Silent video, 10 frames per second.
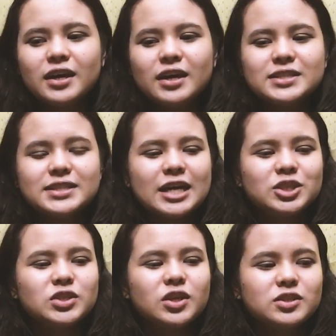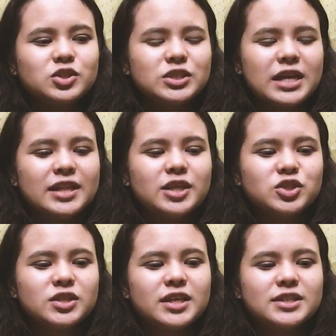It's actually also
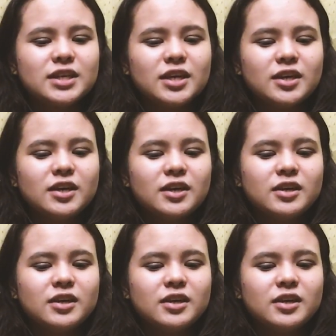challenging kasi